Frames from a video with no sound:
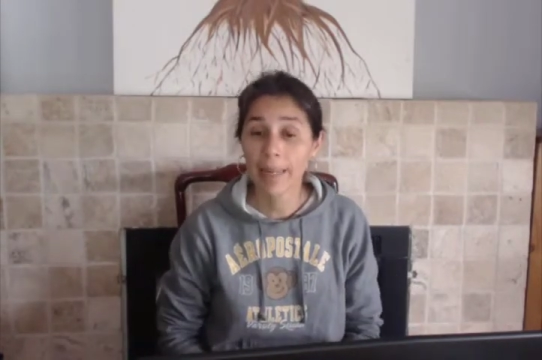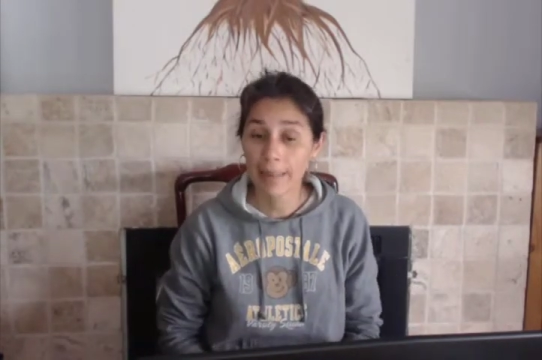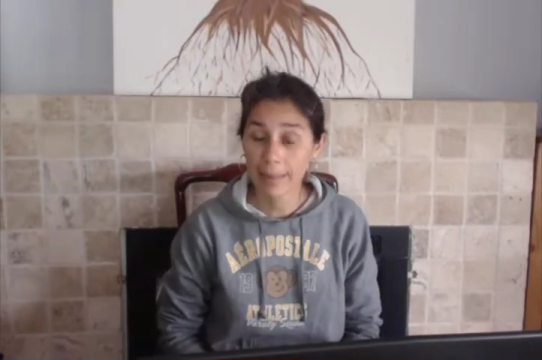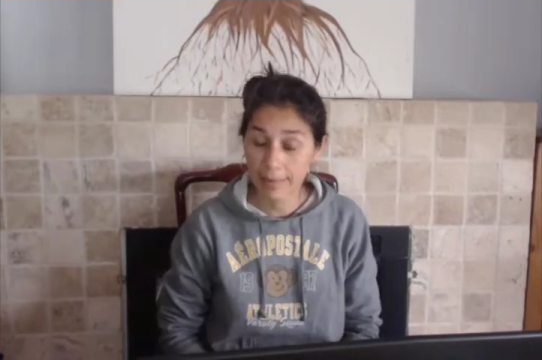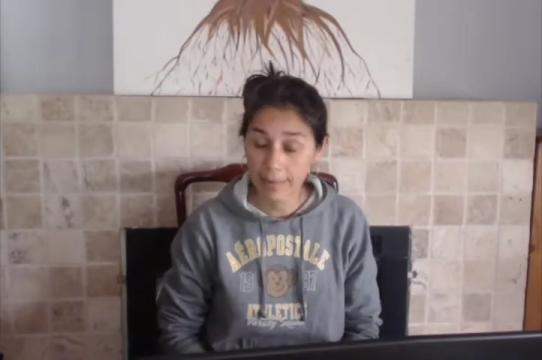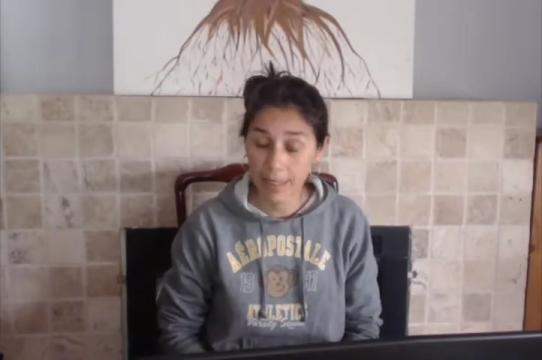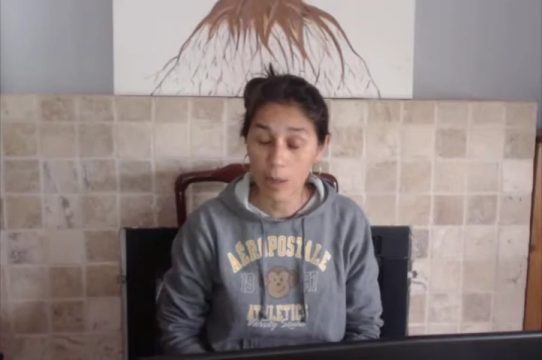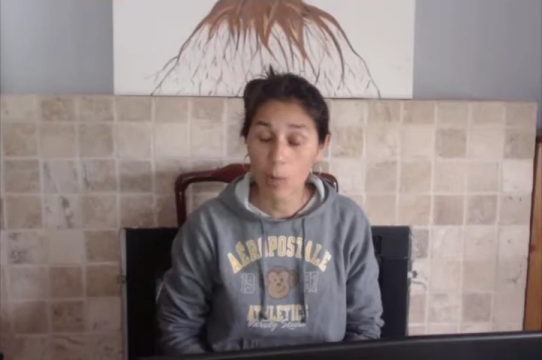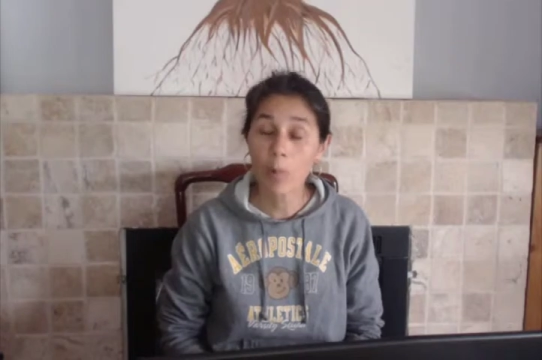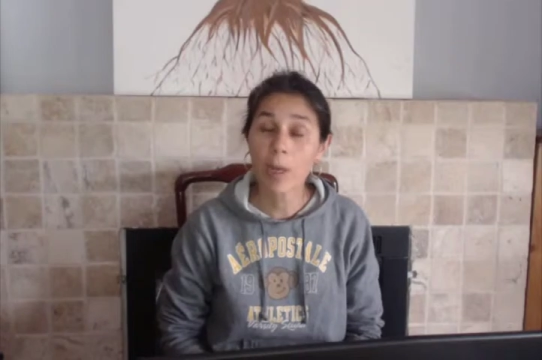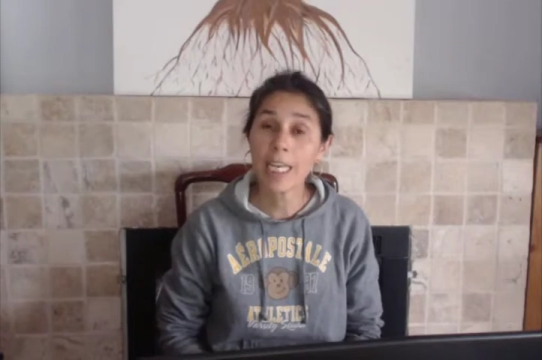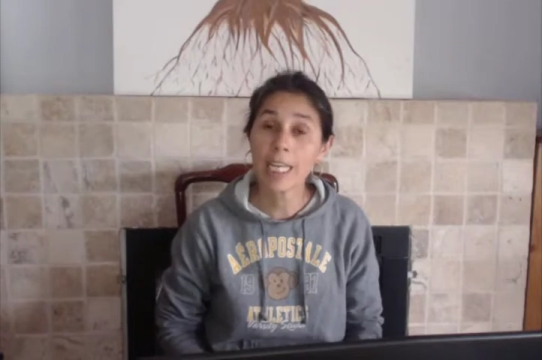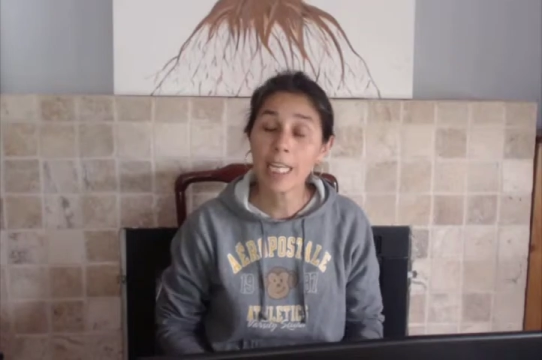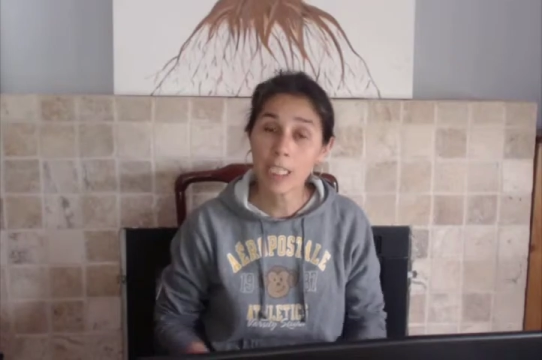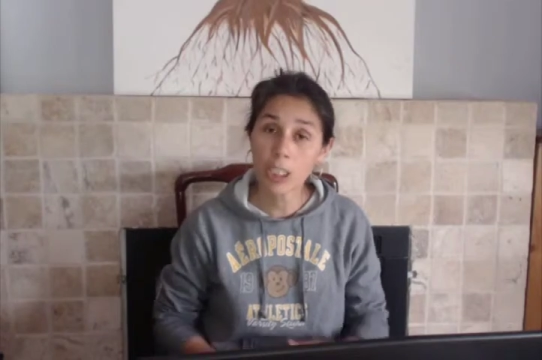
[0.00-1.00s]
like I said,
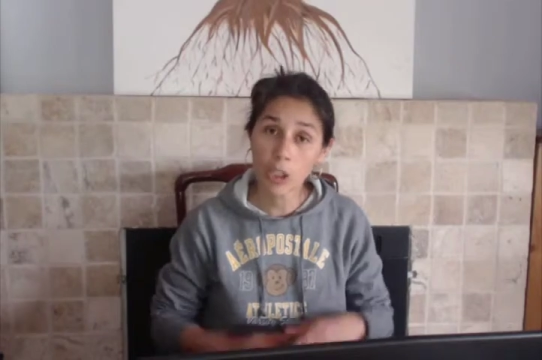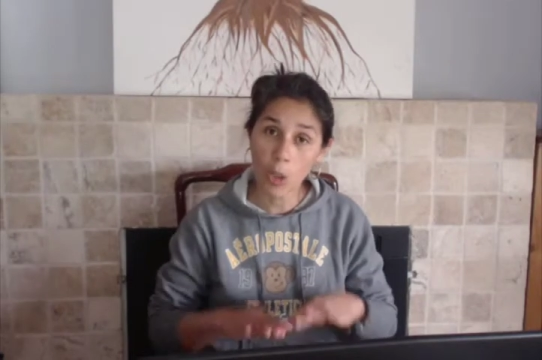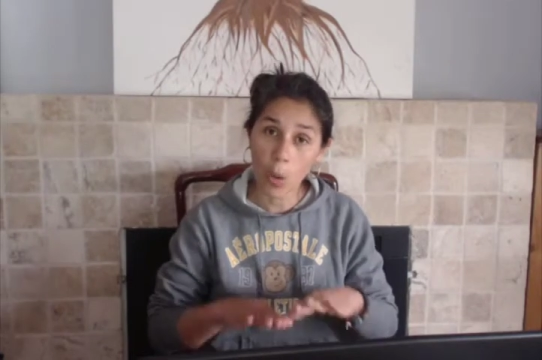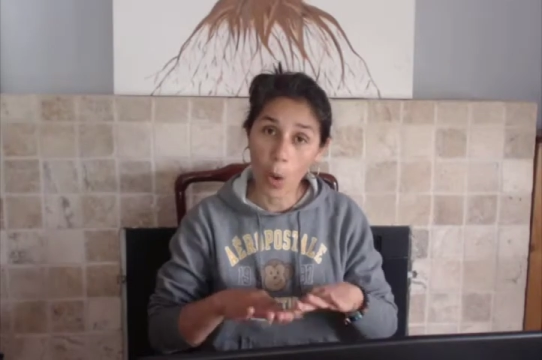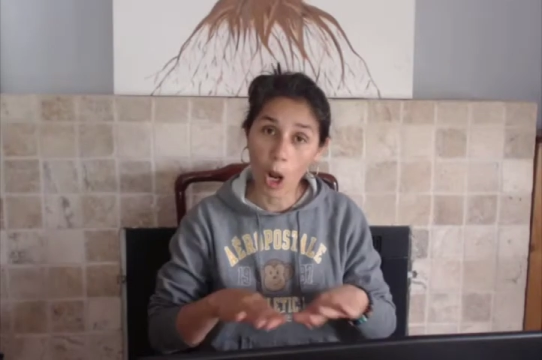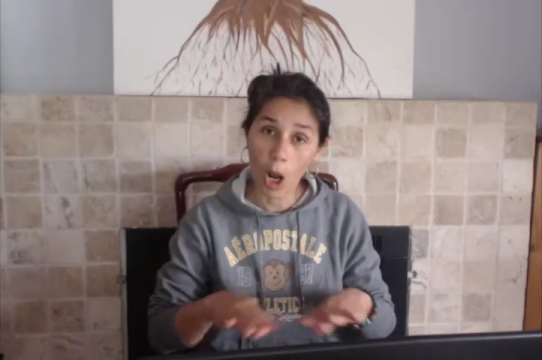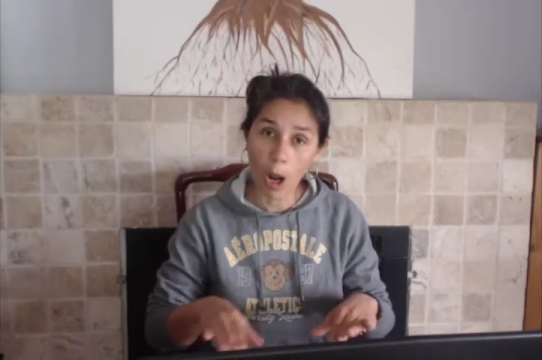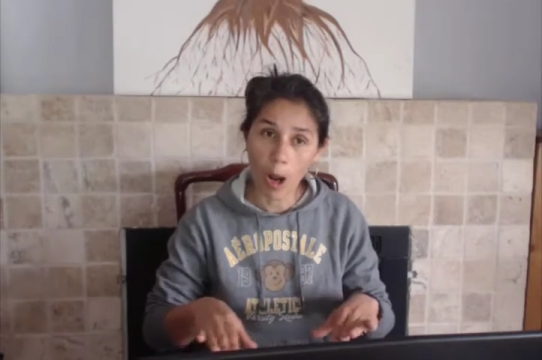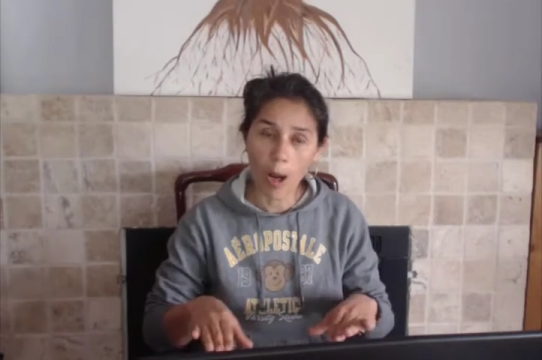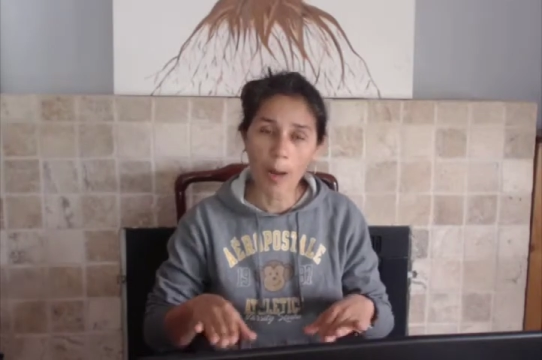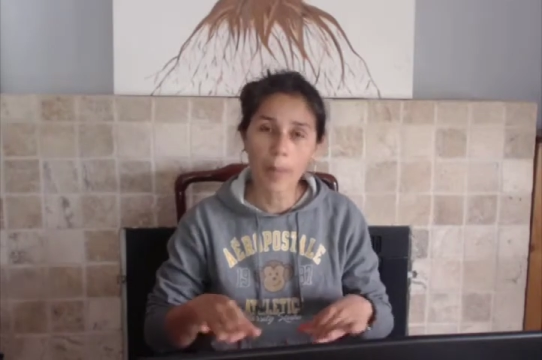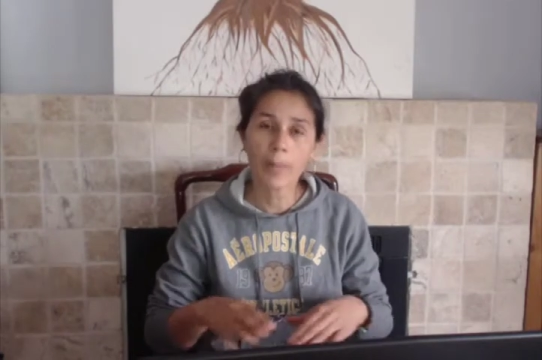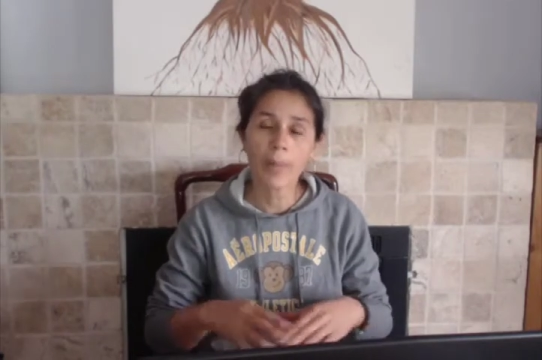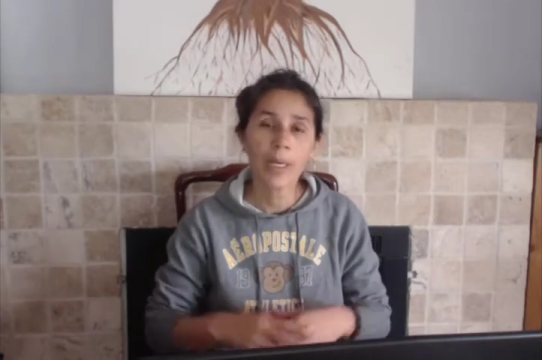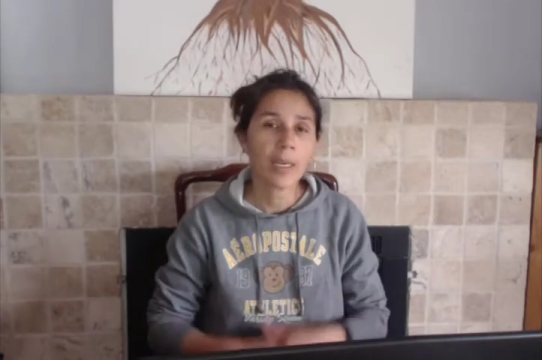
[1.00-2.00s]
we need some
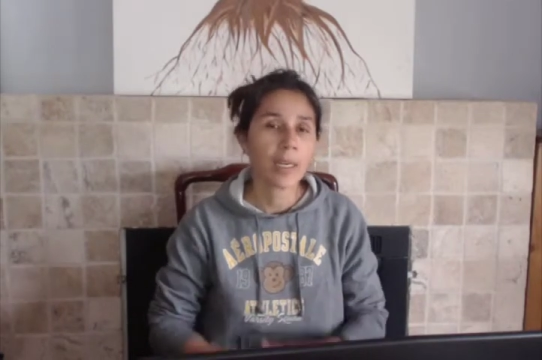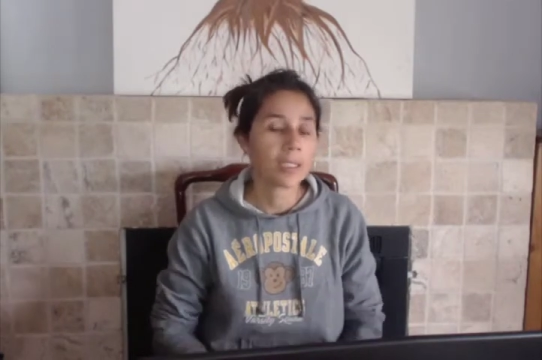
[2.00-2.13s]
calm,